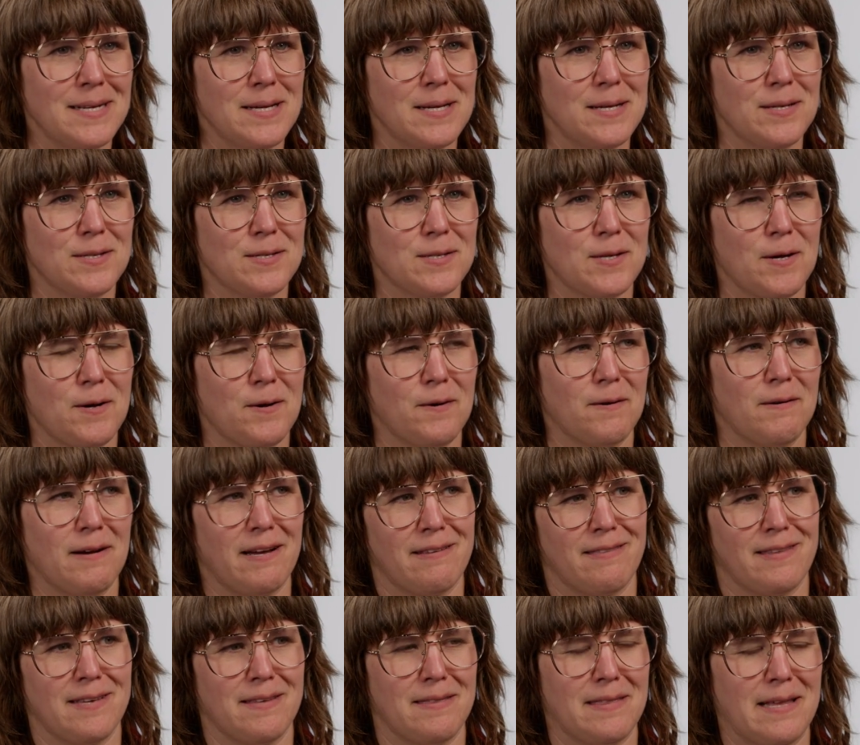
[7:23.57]
So I
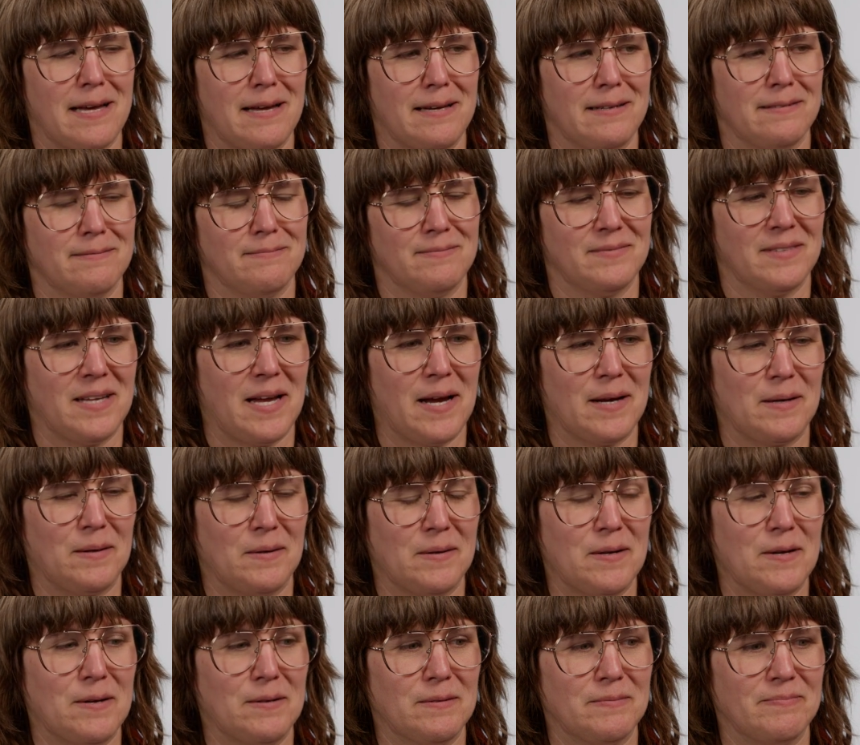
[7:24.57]
think that, I don't
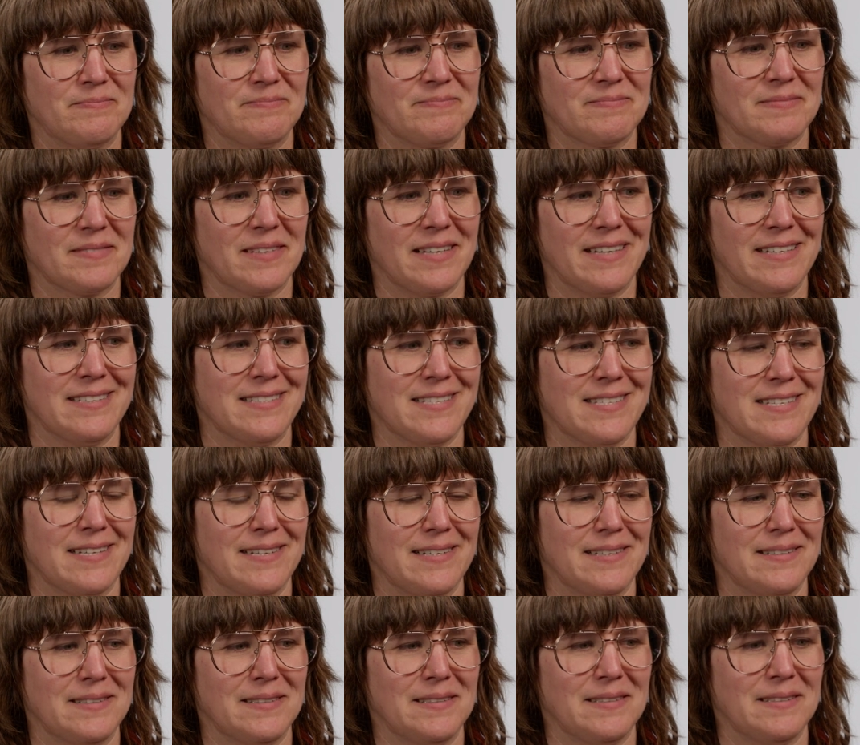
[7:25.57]
know, it's
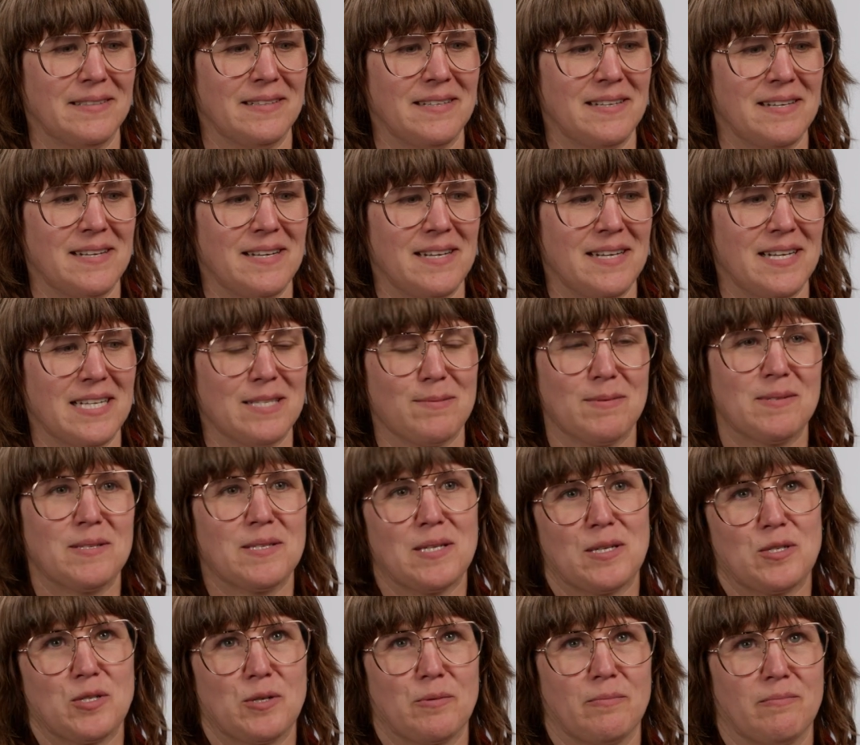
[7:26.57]
been
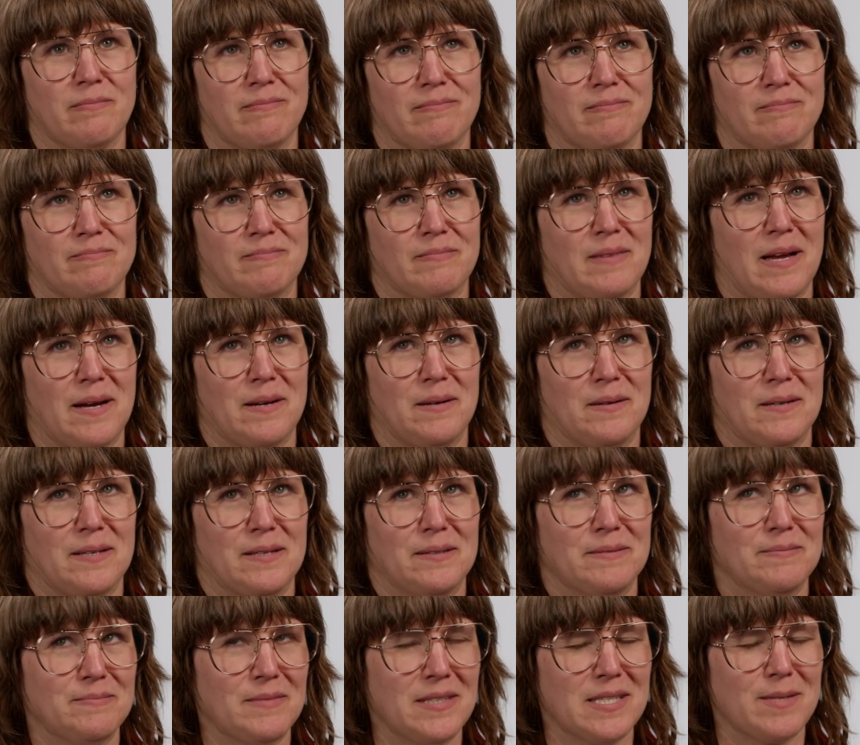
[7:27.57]
such a, I don't know,
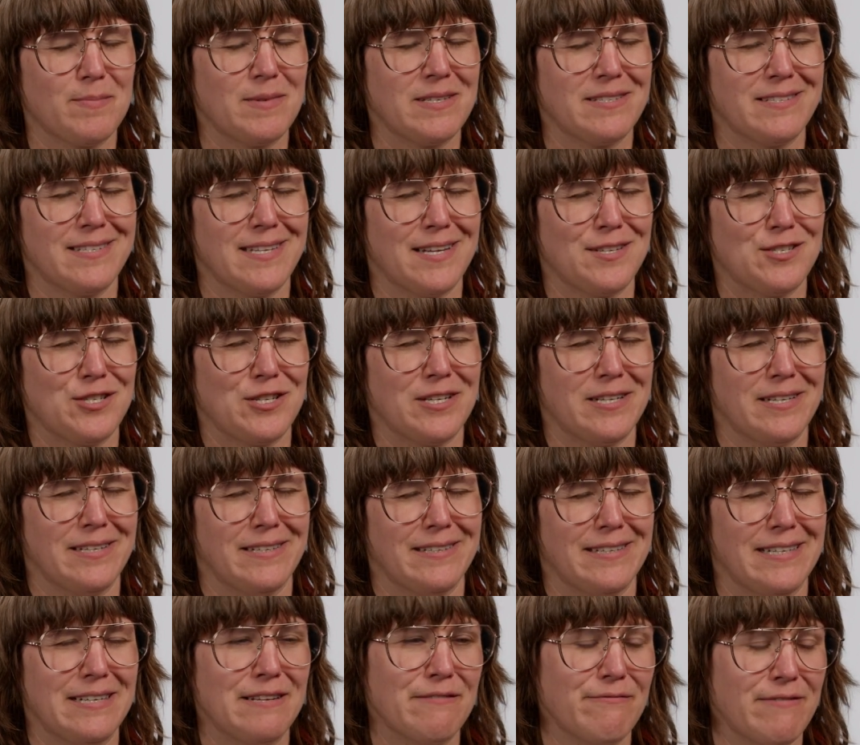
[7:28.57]
it's been such
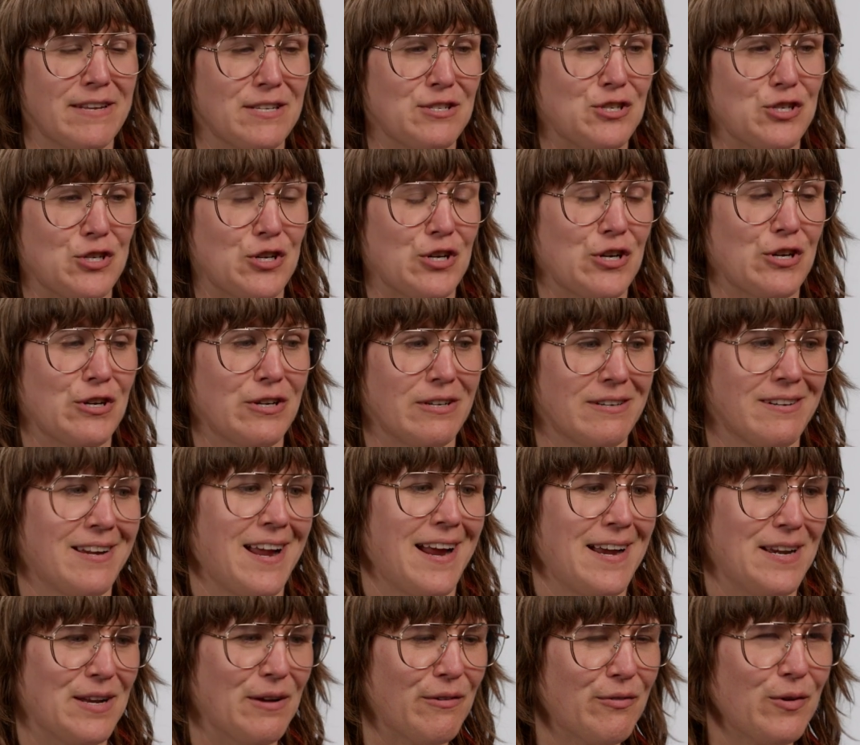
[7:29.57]
an adventure
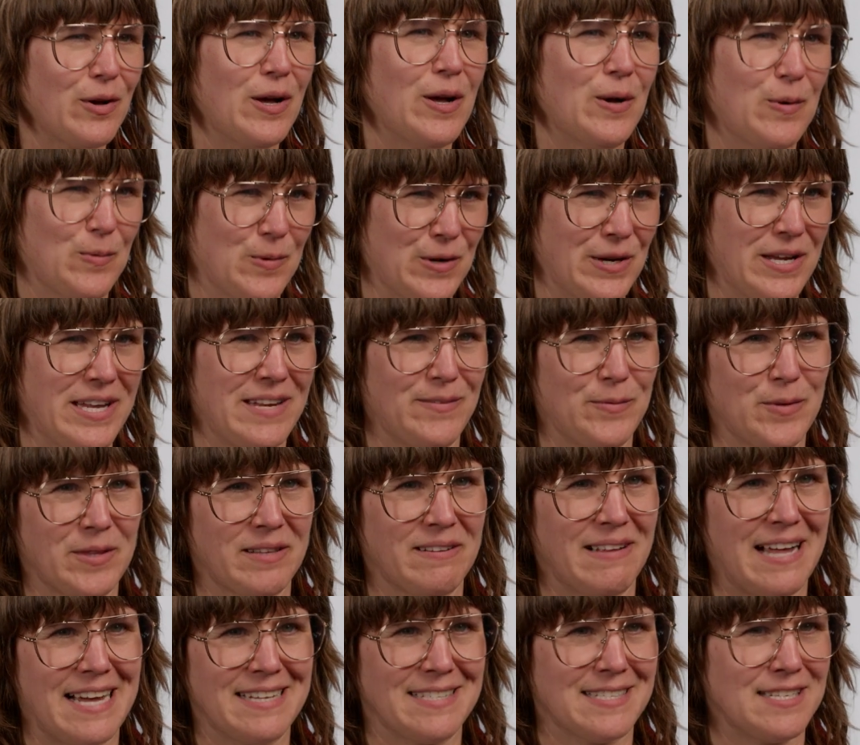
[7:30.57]
kind of working with
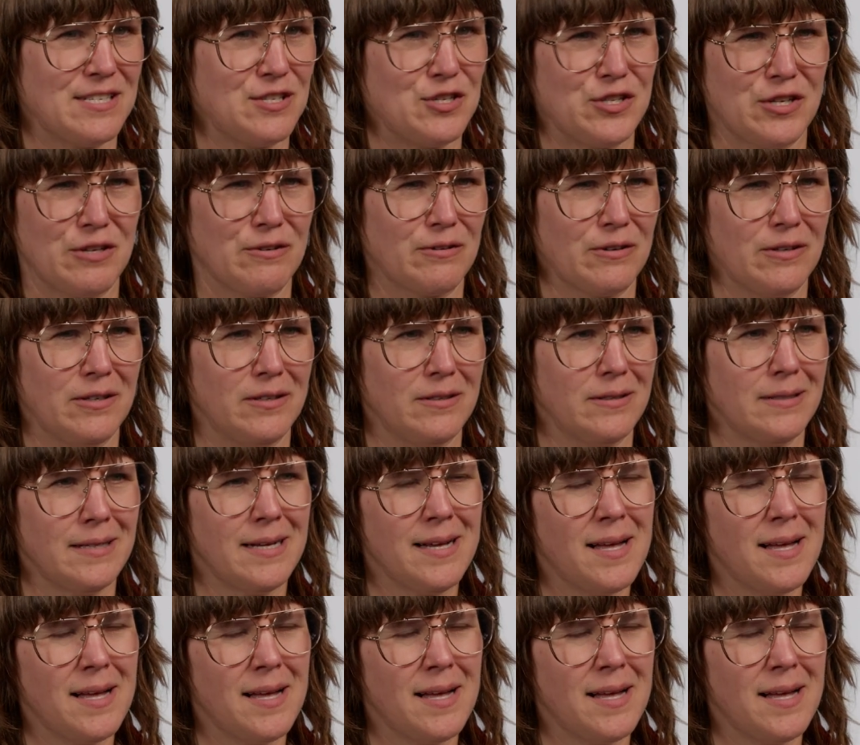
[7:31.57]
glass in general.